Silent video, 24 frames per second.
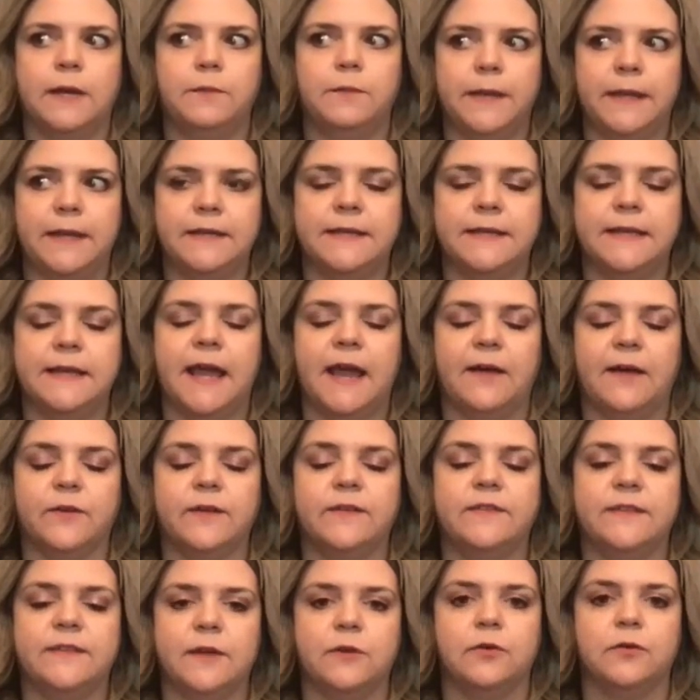pendant every
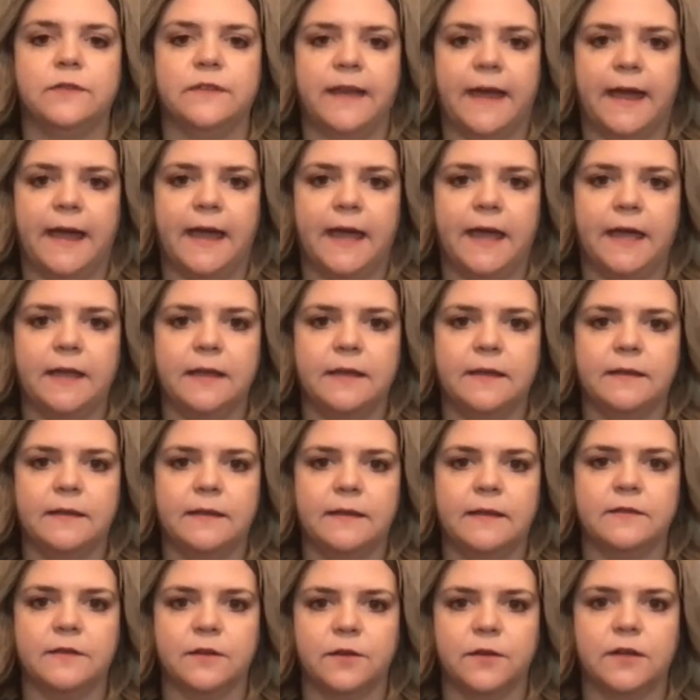single day
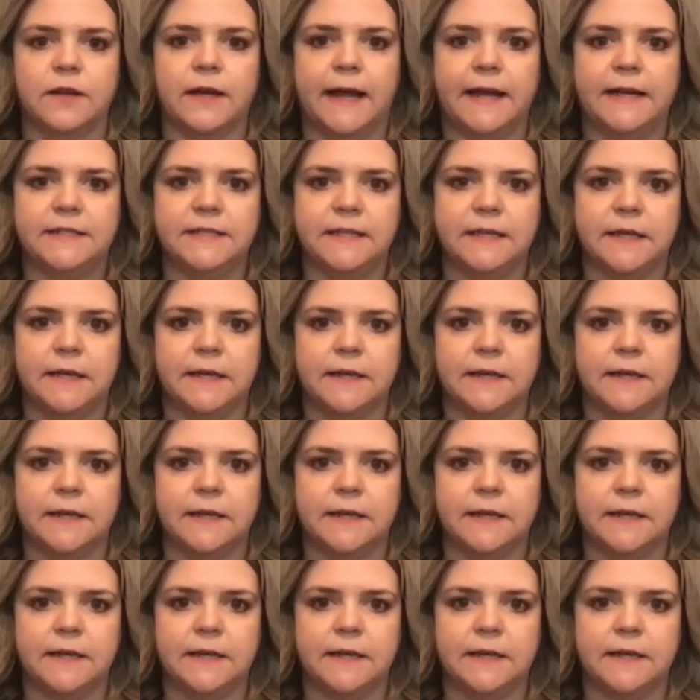is a good idea,